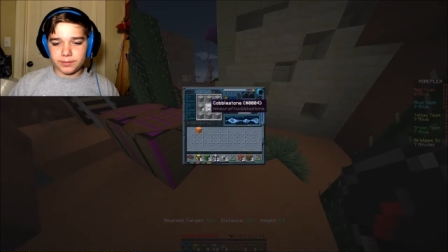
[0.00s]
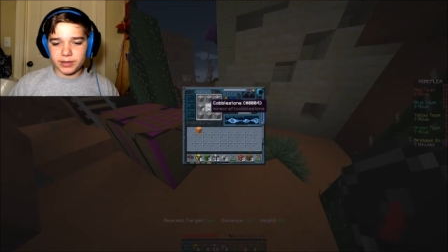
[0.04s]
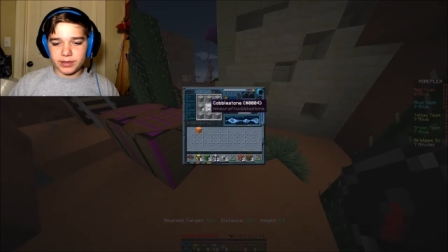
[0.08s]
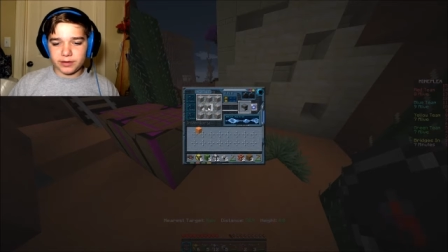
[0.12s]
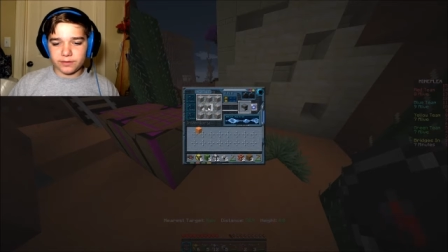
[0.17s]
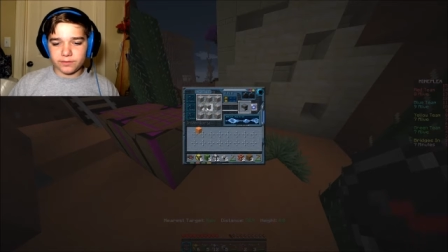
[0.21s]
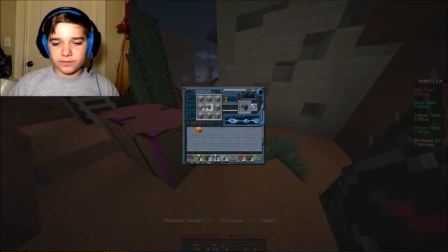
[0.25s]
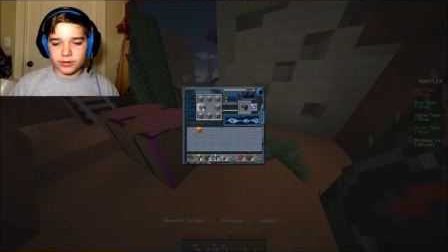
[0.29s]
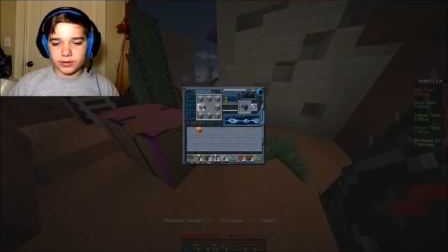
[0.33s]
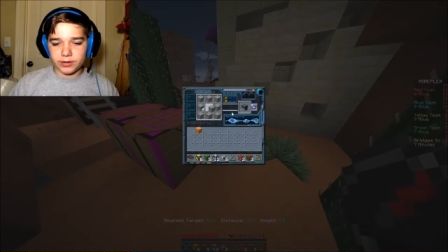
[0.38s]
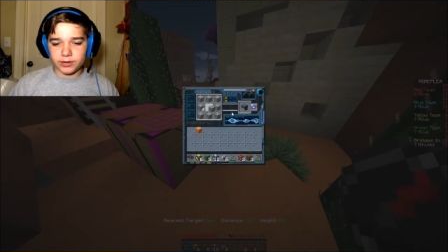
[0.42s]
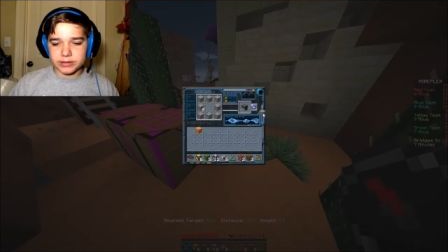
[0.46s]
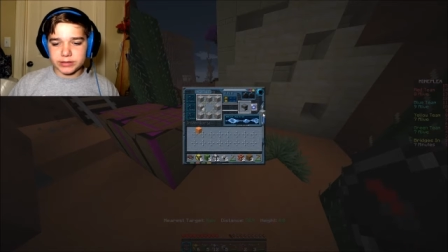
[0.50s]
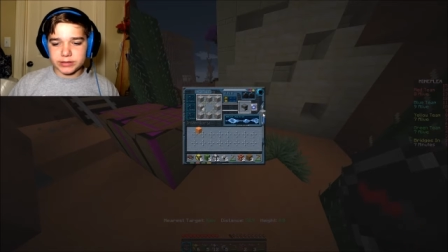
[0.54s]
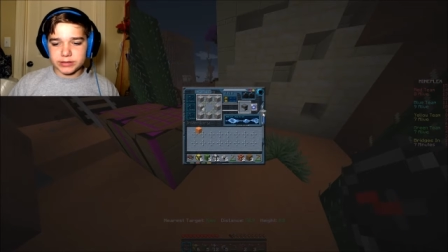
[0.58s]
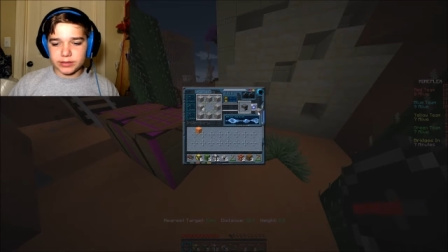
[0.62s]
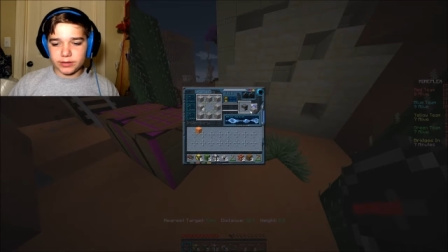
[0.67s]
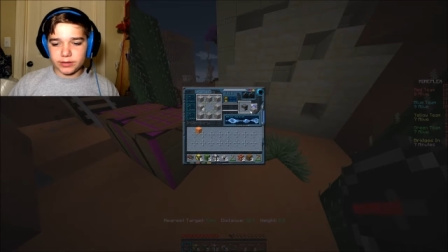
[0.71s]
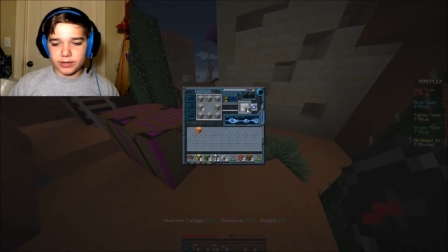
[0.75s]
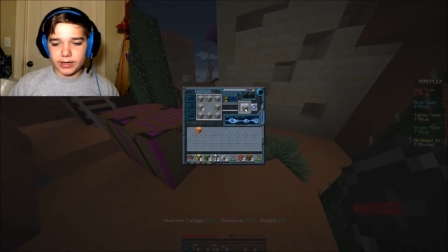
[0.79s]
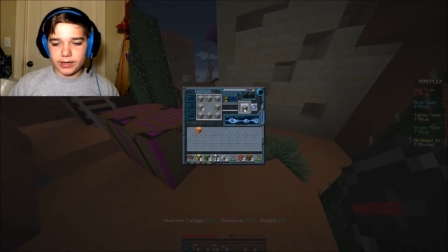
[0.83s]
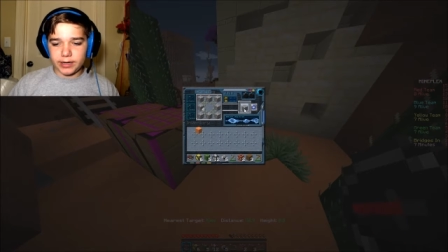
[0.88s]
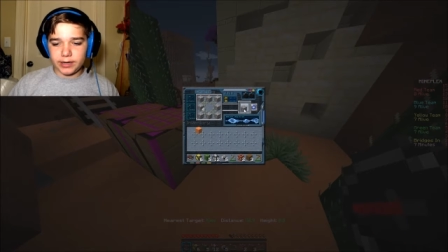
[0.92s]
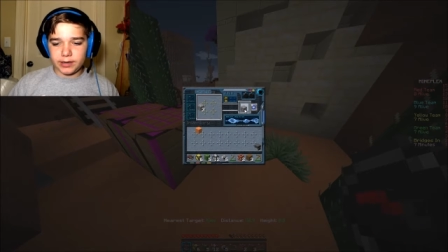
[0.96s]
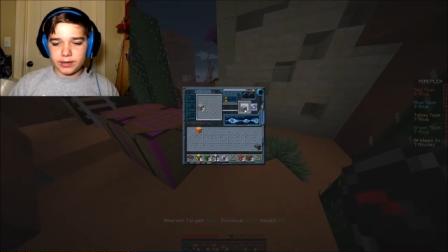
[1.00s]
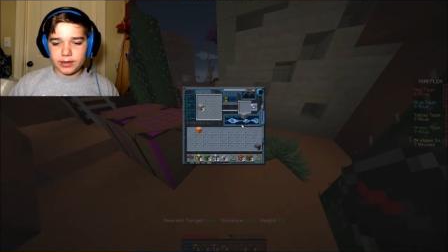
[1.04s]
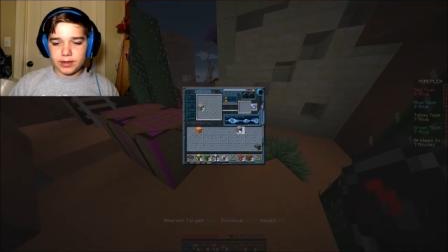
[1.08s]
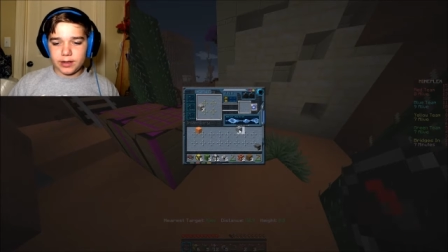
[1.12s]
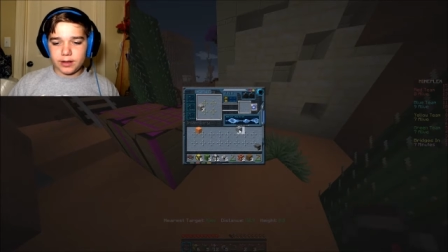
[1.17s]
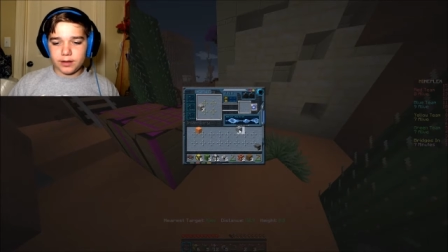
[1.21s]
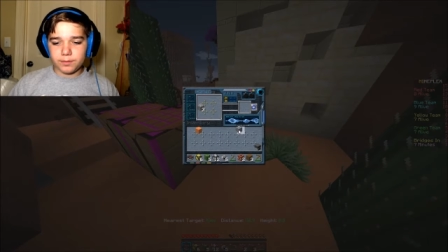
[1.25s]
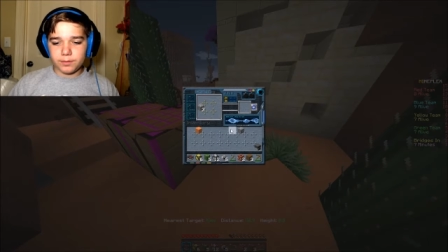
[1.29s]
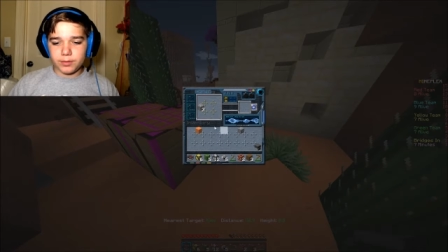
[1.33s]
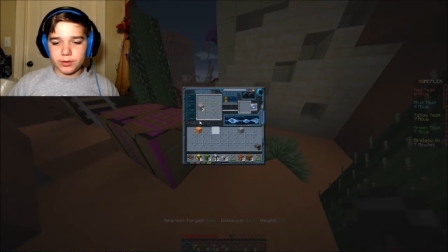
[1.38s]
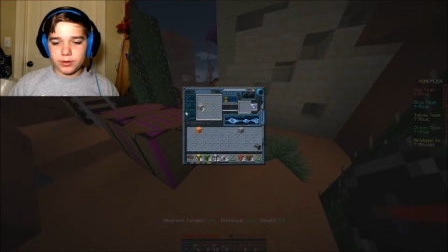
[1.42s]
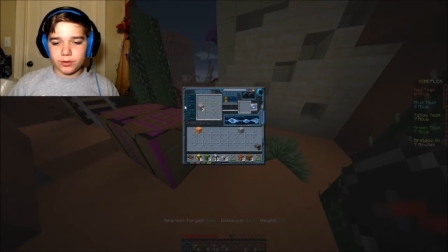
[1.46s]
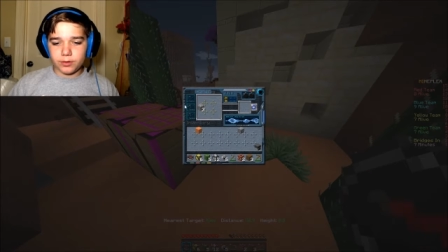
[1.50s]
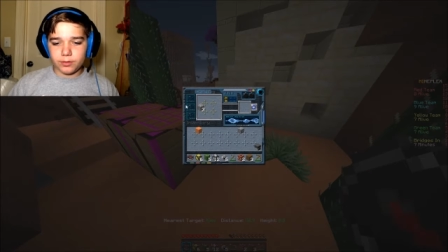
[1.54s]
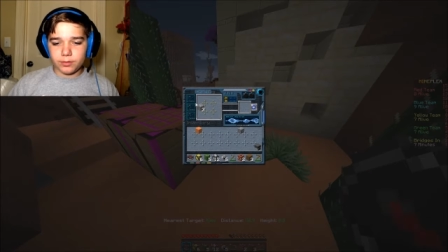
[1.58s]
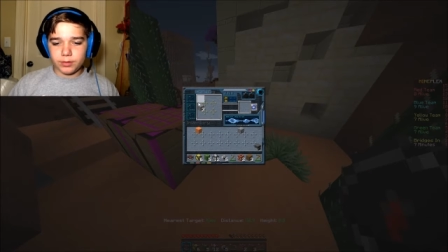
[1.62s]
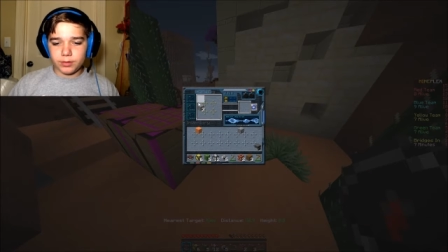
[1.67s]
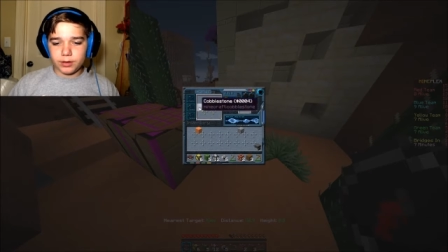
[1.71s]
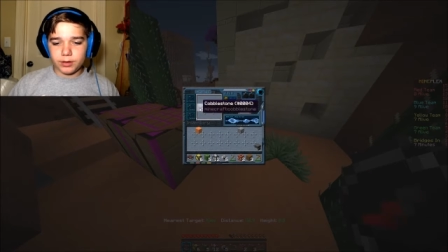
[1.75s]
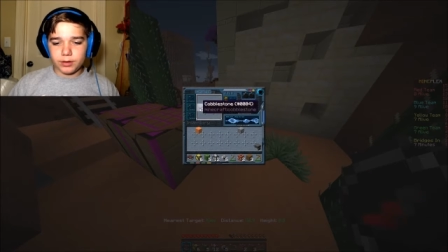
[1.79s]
make a furnace. Okay, boom.